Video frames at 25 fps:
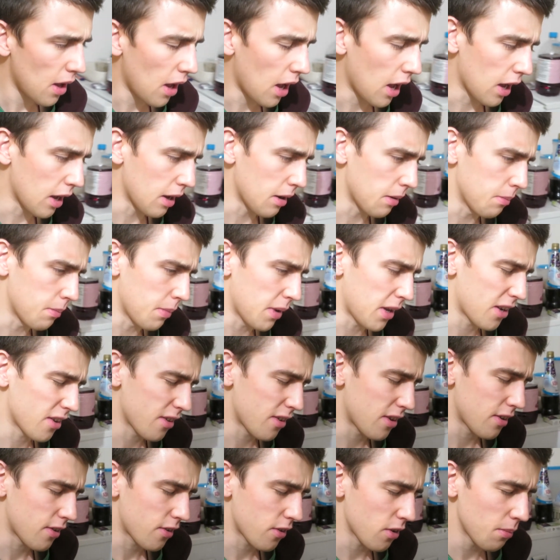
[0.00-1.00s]
um,
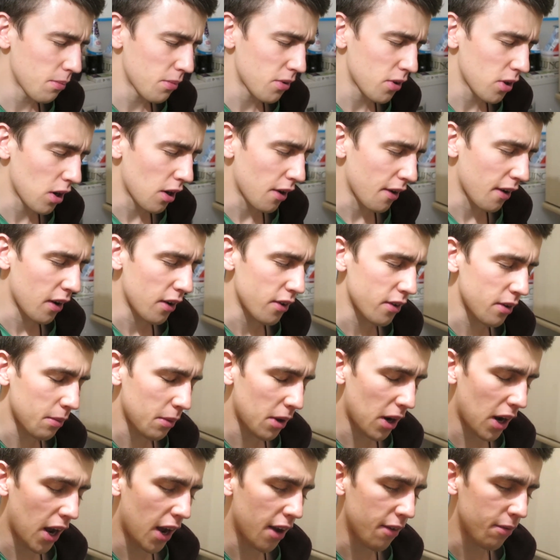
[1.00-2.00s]
because in some scenarios I'm
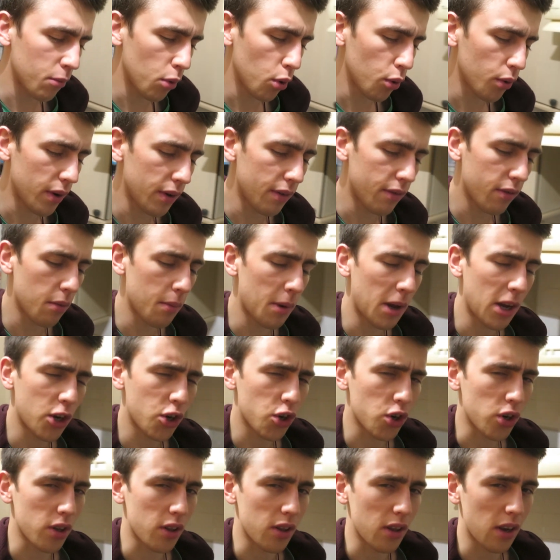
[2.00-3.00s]
going to have more
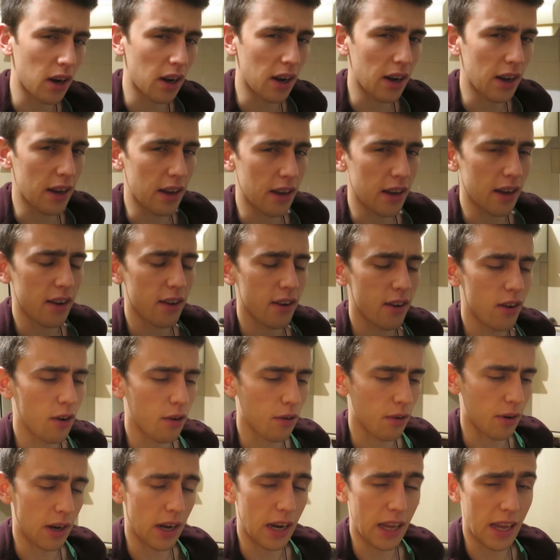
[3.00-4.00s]
information that I
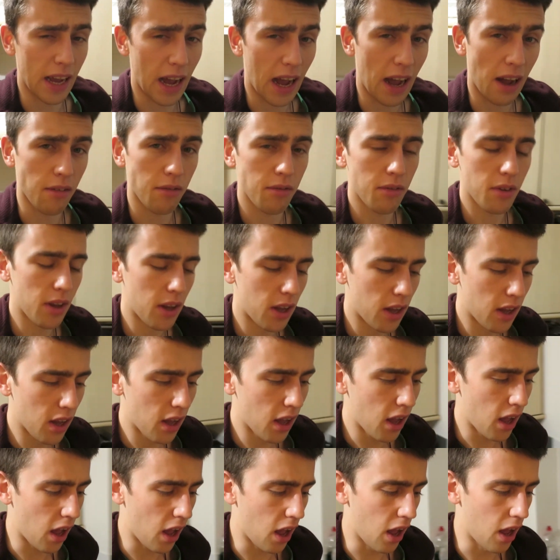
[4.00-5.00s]
currently have.
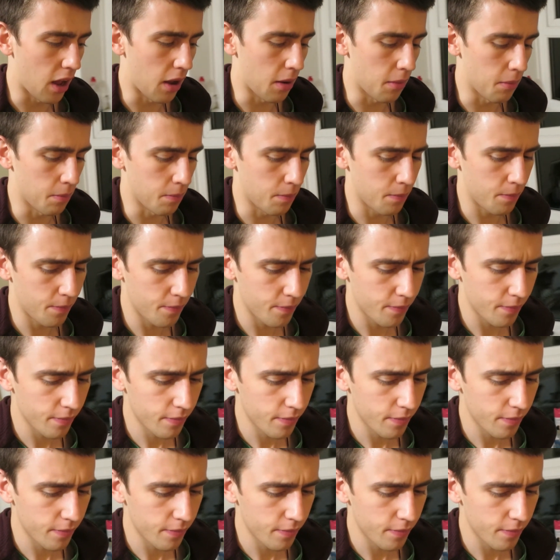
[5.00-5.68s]
Um,